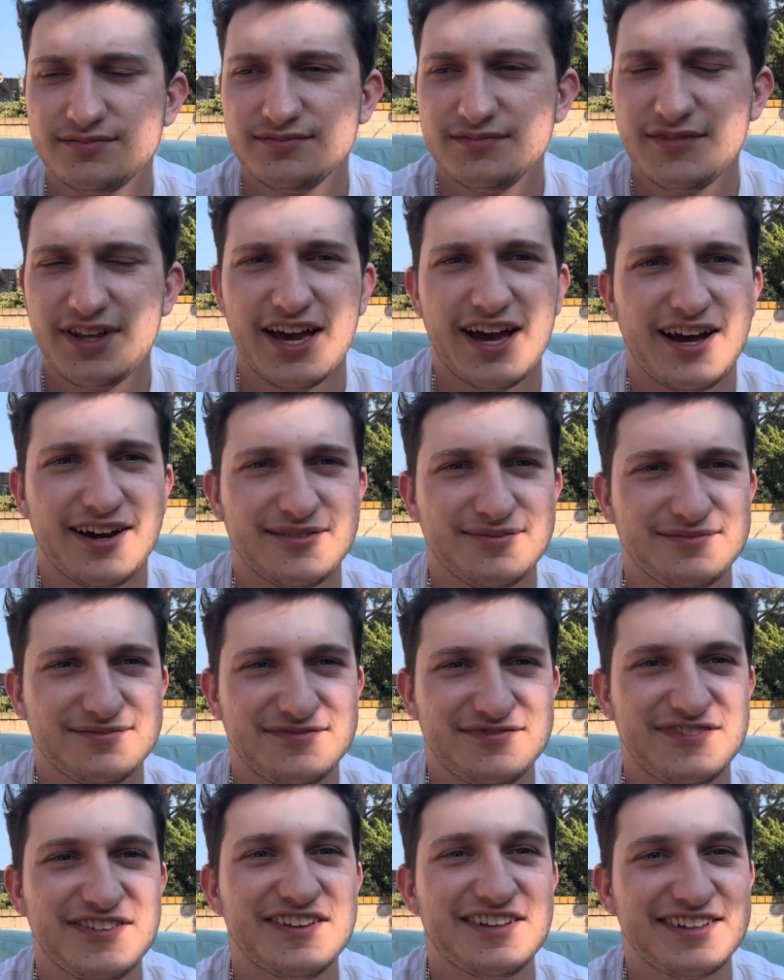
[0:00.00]
yeah,
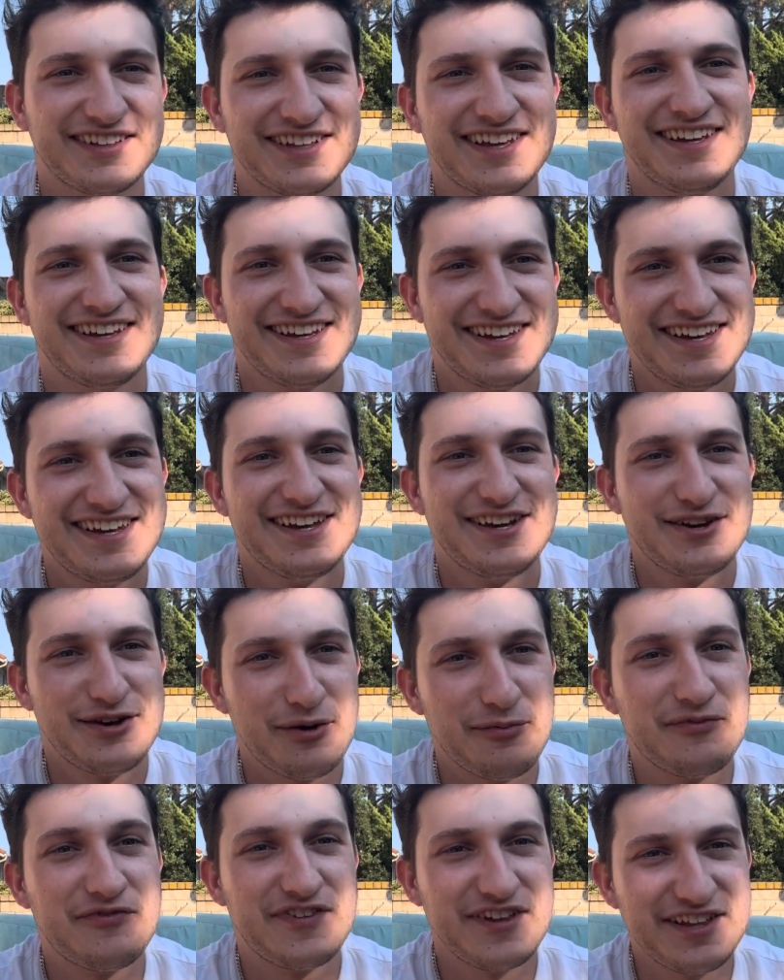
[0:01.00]

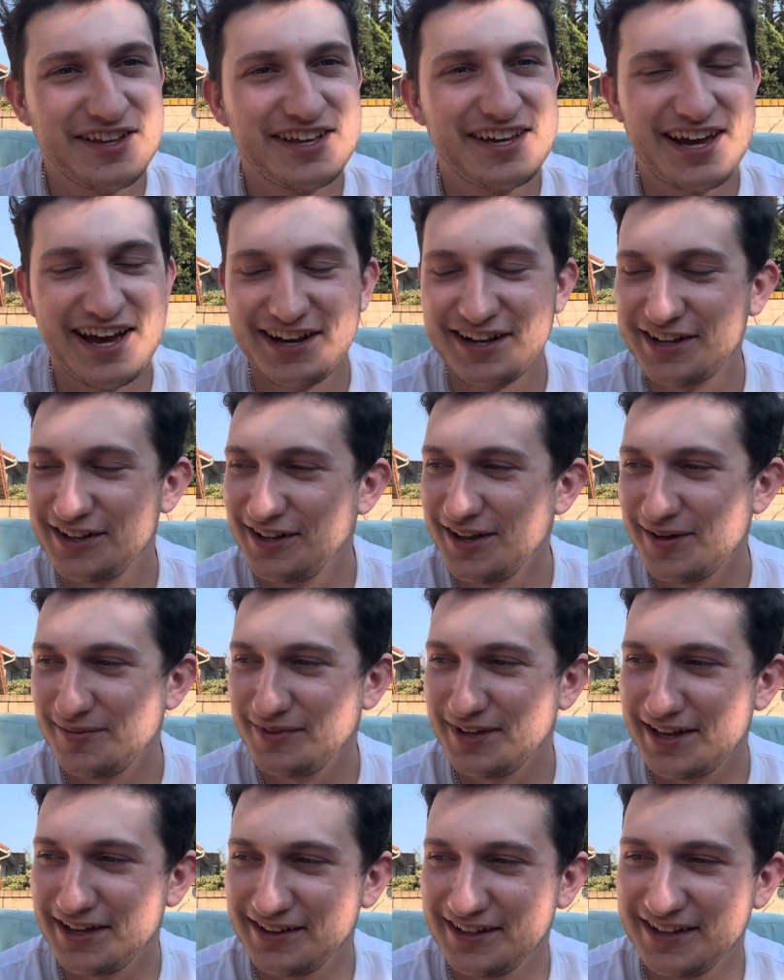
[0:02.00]
I'm feeling kind of glum
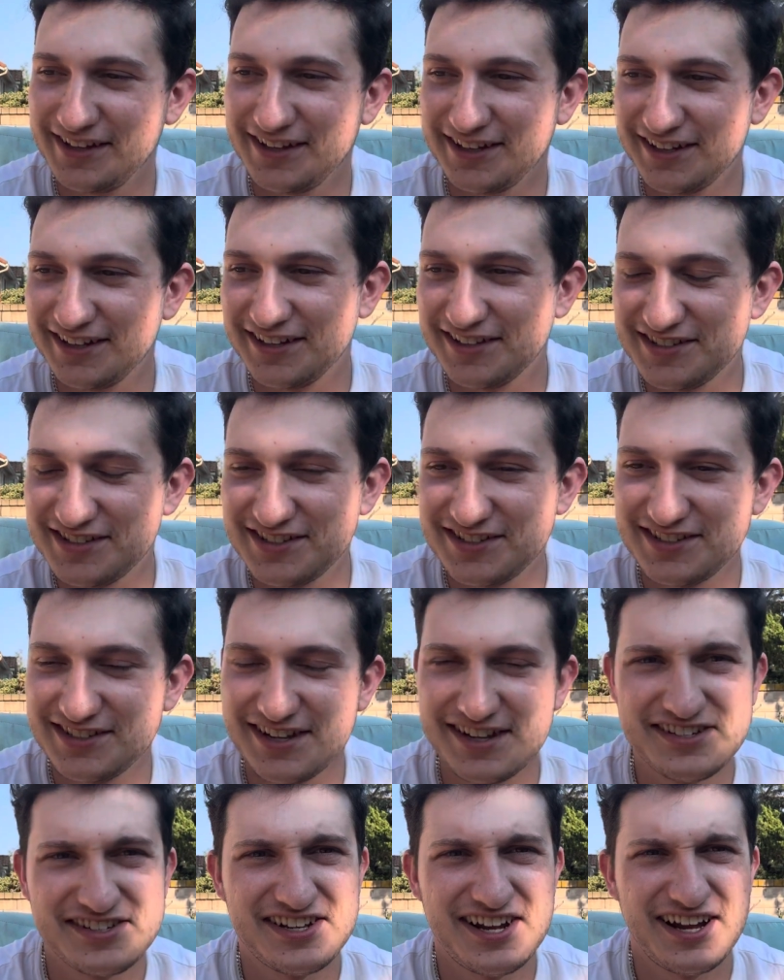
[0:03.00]
lately, and
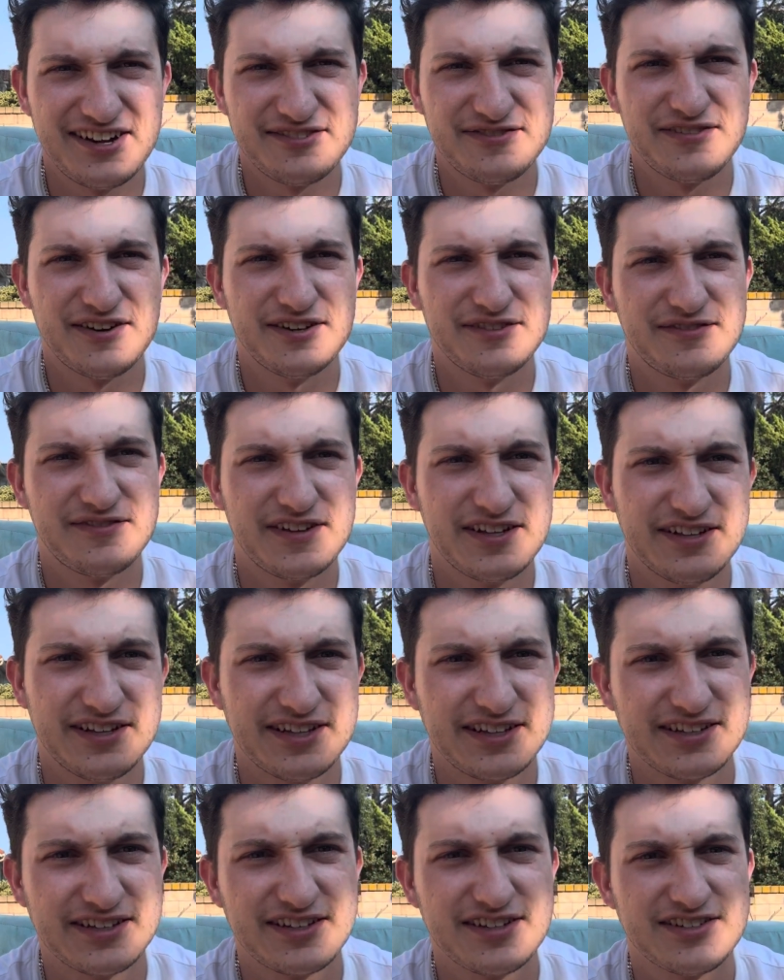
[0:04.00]
it's not a fun
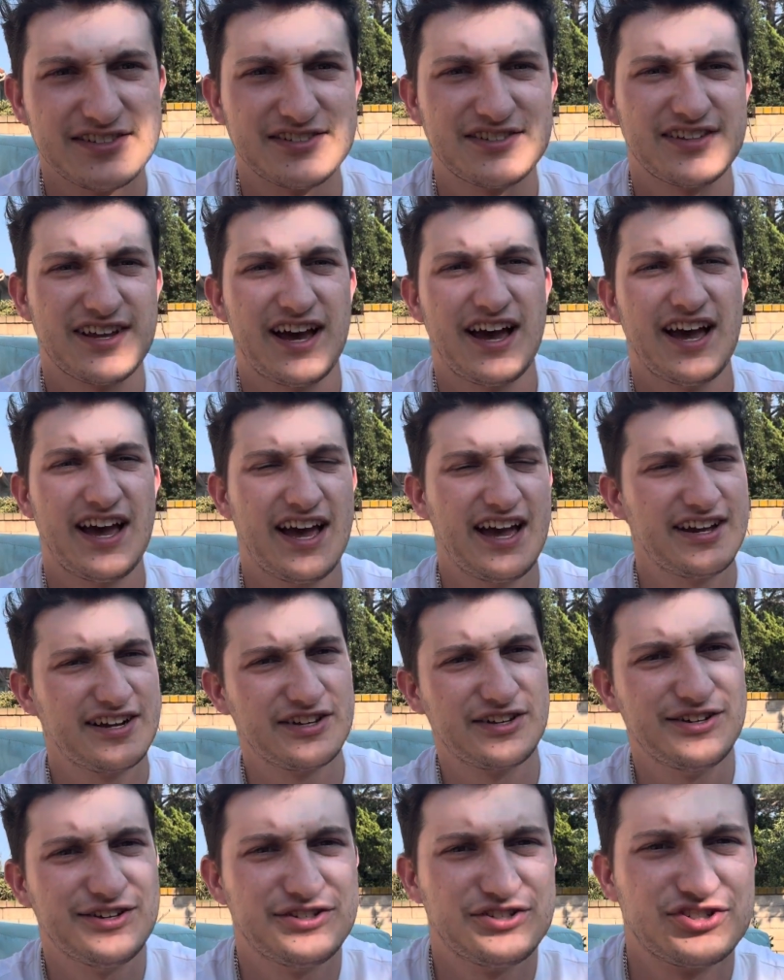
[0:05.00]
feeling because I had a
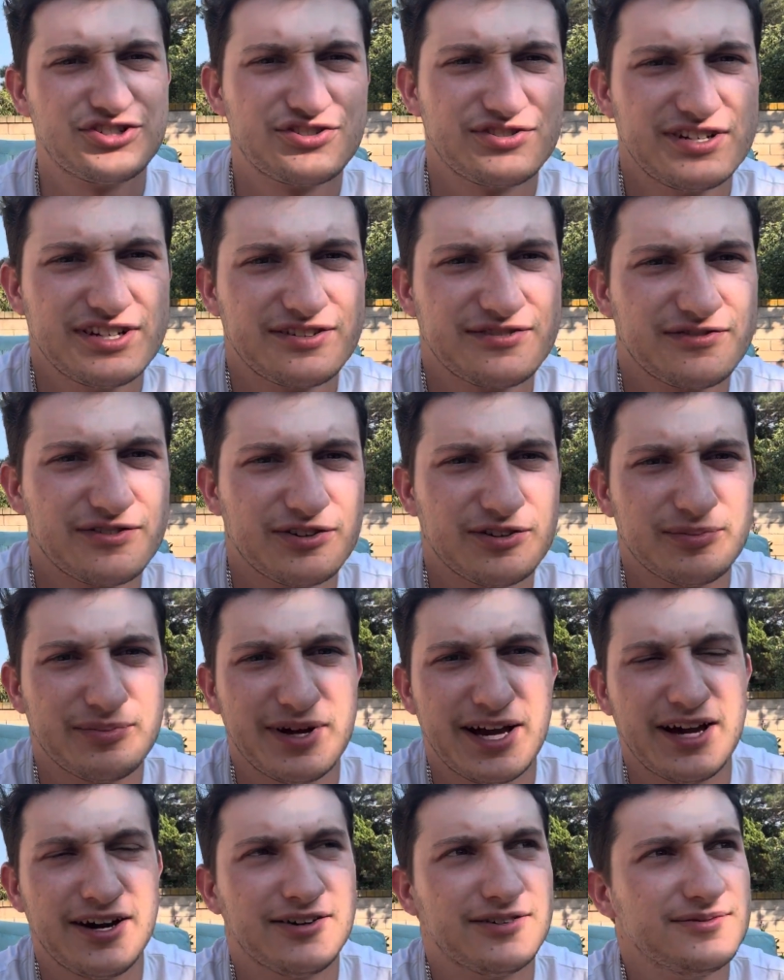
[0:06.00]
good streak for
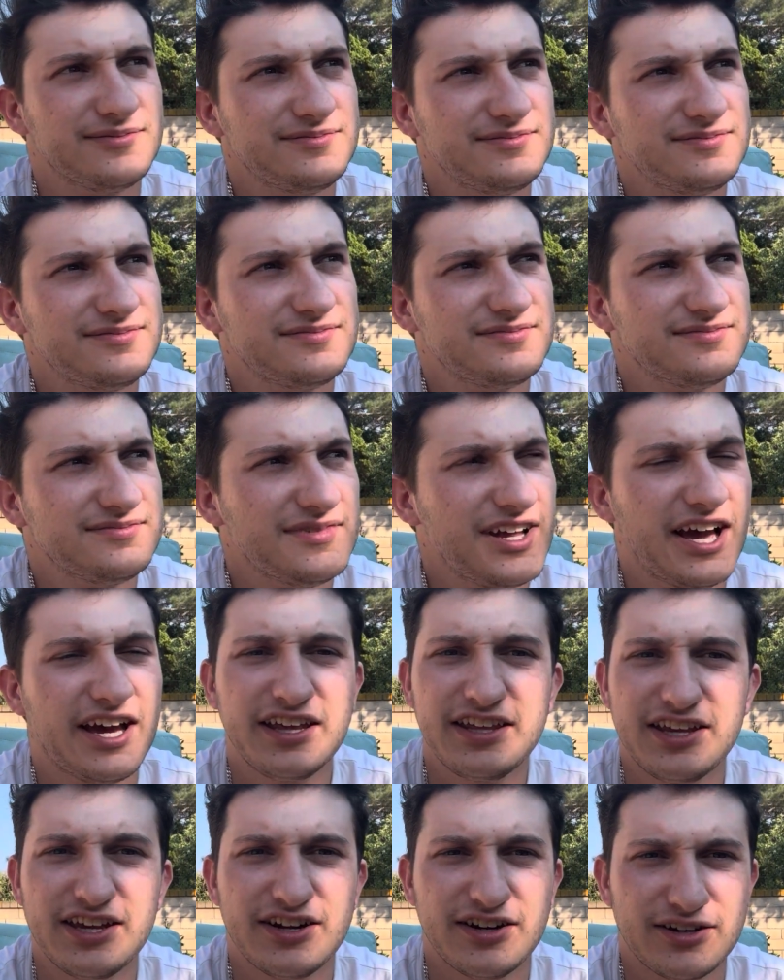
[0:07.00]
about a
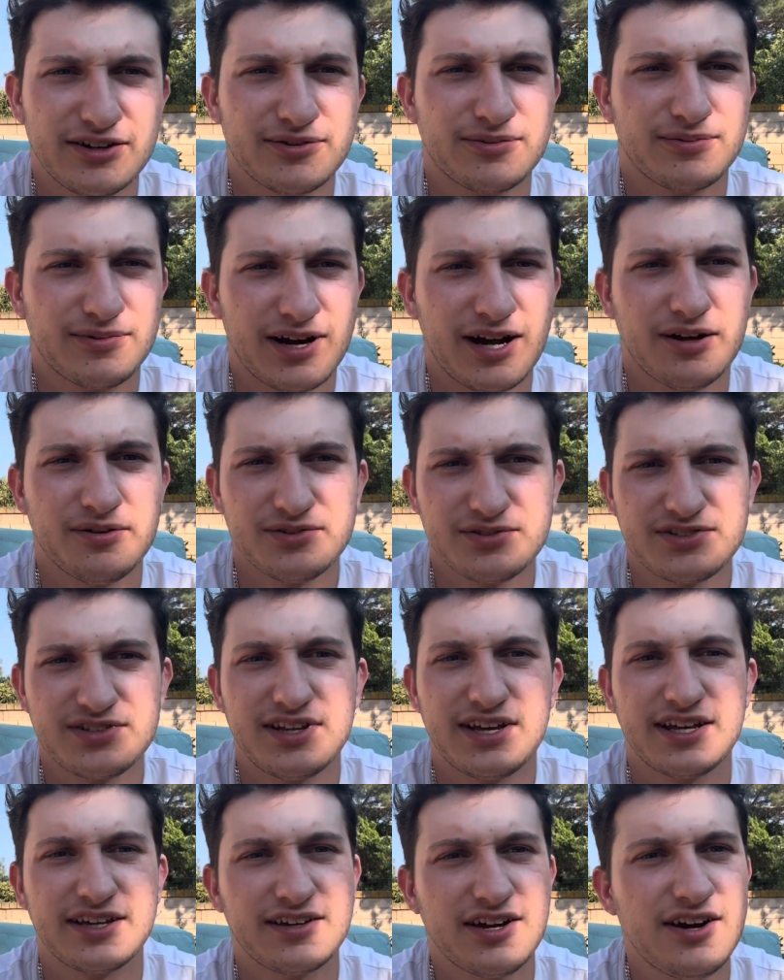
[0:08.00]
year where I was
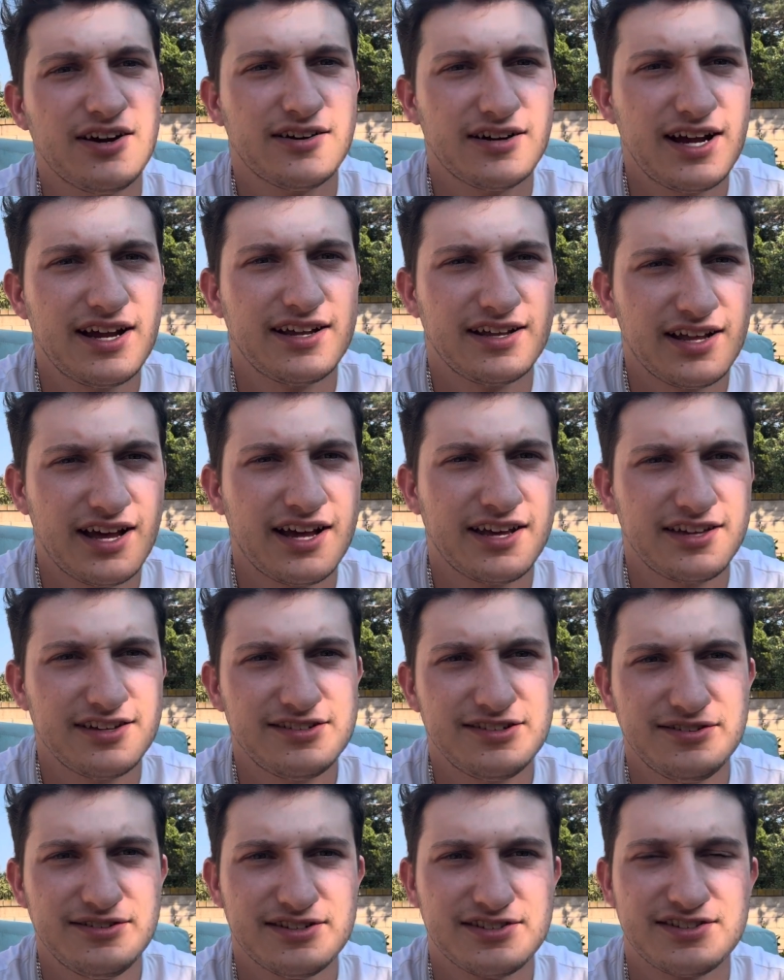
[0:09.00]
like, all right, I could
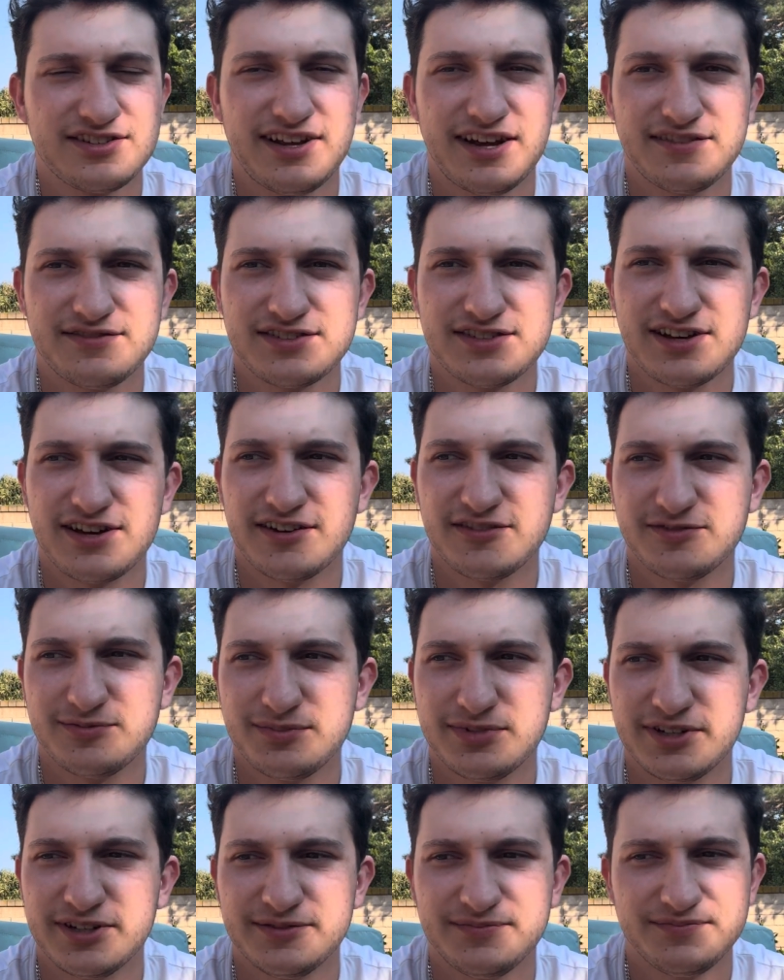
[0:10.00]
do this life stuff,
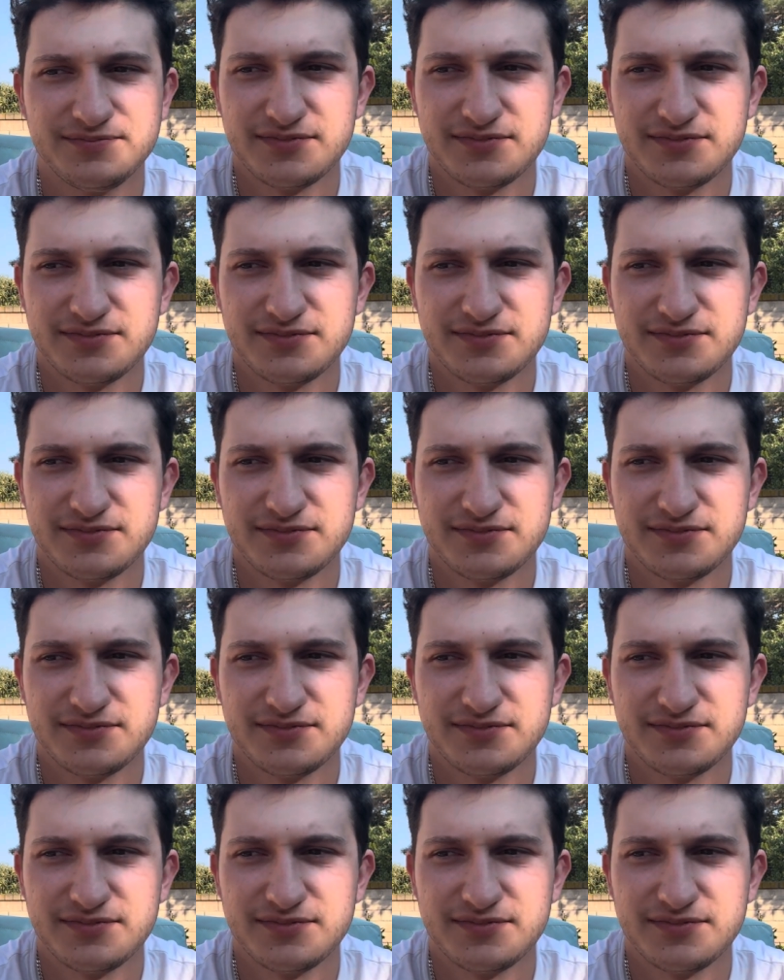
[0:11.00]
but